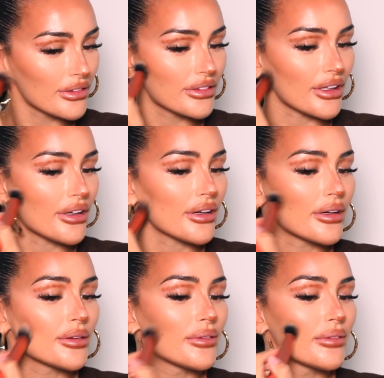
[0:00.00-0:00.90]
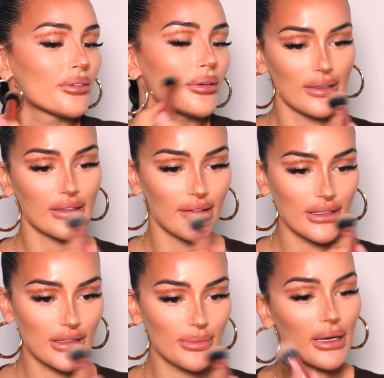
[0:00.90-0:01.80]
Shut up. So
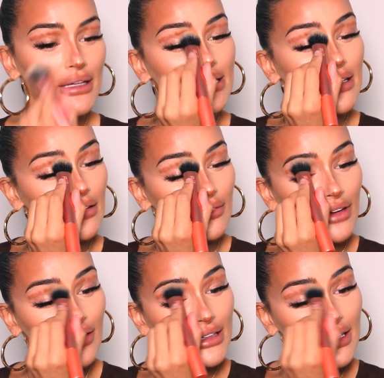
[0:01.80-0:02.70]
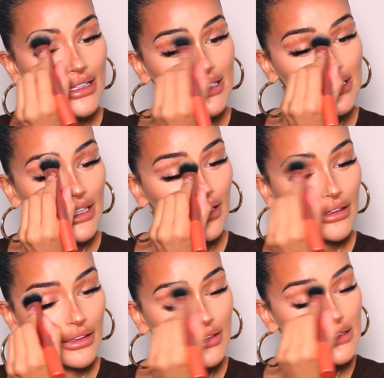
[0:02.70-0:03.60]
this is blending in very easy, can
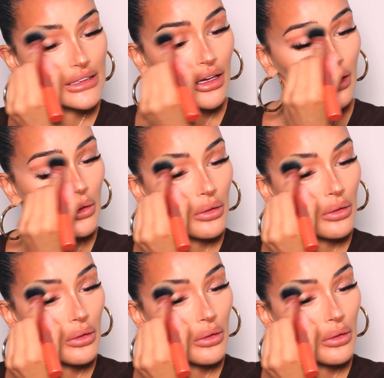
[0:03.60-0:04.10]
I just say?